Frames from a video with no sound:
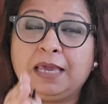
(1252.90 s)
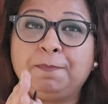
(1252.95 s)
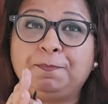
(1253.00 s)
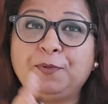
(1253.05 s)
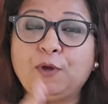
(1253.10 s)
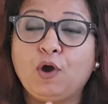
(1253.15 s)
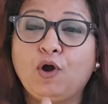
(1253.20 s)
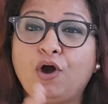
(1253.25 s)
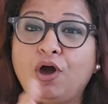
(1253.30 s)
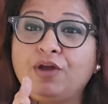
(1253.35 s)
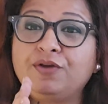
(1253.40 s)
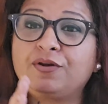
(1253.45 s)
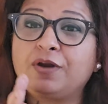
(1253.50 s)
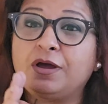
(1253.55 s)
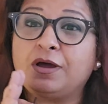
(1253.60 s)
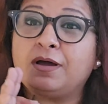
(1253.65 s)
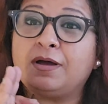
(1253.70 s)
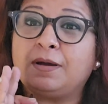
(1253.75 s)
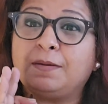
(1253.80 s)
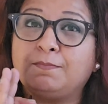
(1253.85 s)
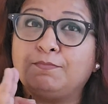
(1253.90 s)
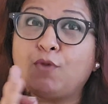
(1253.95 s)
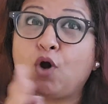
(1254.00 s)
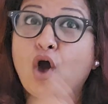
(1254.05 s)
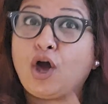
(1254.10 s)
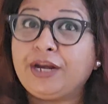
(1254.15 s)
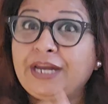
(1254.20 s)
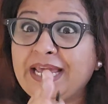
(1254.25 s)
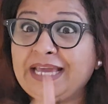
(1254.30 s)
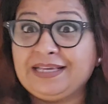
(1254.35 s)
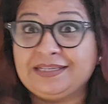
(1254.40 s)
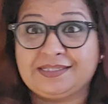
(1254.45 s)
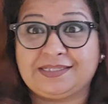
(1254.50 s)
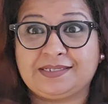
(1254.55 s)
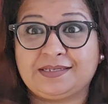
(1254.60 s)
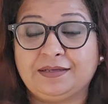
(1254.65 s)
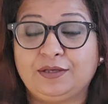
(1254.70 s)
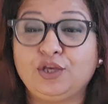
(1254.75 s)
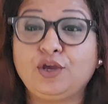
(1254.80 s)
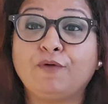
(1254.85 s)
your
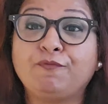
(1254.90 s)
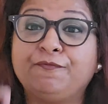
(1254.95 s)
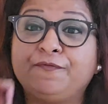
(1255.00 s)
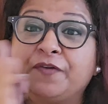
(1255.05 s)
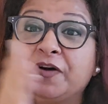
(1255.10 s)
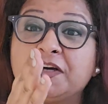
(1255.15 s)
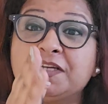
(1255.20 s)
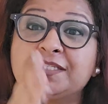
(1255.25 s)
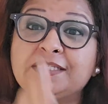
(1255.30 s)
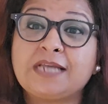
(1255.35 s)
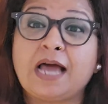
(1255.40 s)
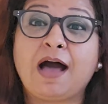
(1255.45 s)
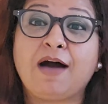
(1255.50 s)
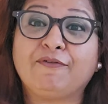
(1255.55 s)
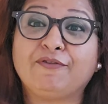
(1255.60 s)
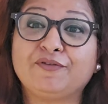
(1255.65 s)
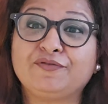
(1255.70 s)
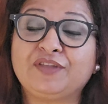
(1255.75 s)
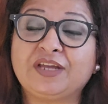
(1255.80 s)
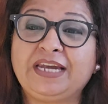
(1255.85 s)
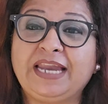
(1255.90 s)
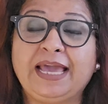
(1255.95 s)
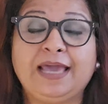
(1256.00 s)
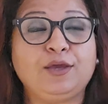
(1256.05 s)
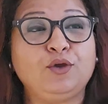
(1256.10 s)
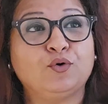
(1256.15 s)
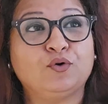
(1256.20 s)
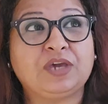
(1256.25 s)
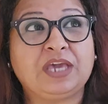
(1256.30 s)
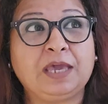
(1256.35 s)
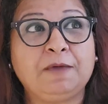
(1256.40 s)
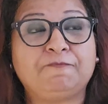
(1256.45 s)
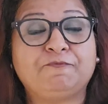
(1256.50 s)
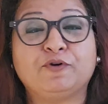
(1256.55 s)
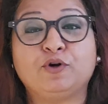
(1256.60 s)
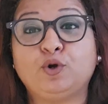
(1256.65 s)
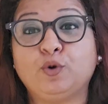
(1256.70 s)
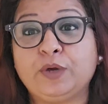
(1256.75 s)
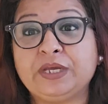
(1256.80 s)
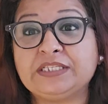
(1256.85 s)
mornings, your first half of the day, you keep
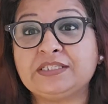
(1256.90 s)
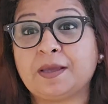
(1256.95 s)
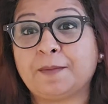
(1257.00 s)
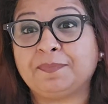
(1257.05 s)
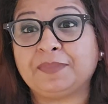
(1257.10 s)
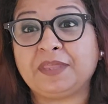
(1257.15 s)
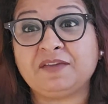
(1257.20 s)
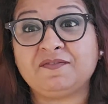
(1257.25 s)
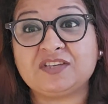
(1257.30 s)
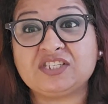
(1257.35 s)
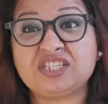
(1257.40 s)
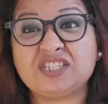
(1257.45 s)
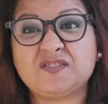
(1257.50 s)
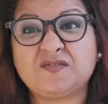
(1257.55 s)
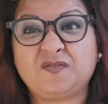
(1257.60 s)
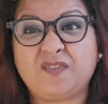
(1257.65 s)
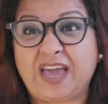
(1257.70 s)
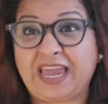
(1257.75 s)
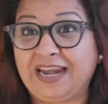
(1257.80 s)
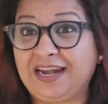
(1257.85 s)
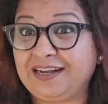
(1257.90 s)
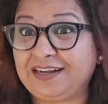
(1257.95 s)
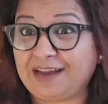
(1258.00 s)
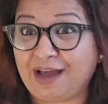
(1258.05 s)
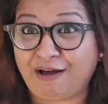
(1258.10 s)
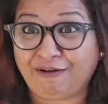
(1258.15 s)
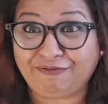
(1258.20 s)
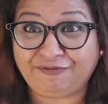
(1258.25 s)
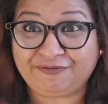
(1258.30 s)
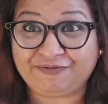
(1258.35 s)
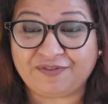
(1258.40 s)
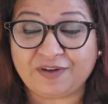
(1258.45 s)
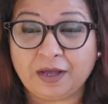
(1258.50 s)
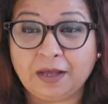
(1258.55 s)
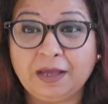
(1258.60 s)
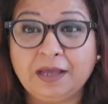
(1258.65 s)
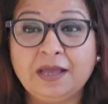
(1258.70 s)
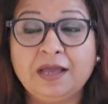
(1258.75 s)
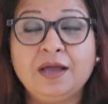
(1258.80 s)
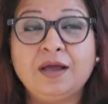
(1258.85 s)
for doing something which is very tough,
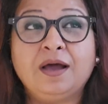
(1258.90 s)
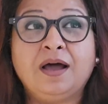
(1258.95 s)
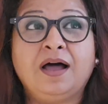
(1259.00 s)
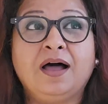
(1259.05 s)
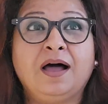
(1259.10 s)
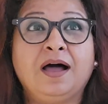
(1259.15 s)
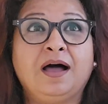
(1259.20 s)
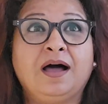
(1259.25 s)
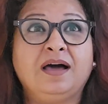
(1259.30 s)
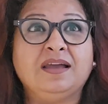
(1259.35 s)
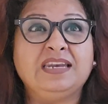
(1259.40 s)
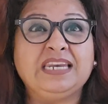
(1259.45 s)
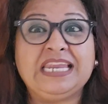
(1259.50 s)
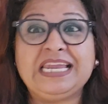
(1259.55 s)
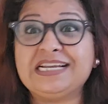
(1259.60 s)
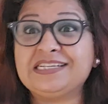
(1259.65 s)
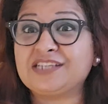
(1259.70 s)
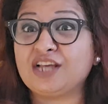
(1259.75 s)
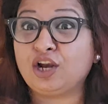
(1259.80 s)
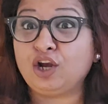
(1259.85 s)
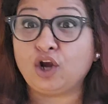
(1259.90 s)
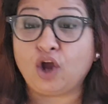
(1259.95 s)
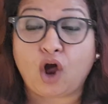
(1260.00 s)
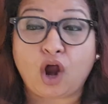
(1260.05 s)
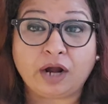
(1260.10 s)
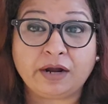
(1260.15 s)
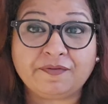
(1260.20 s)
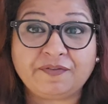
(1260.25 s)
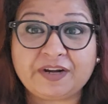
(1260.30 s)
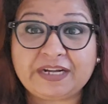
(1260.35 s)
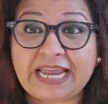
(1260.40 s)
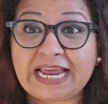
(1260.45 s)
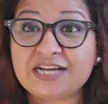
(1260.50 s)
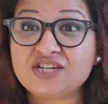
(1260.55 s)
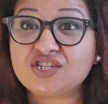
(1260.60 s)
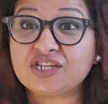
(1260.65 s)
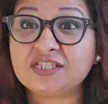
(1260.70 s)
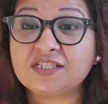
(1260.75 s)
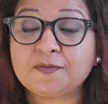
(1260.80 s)
needs a lot of attention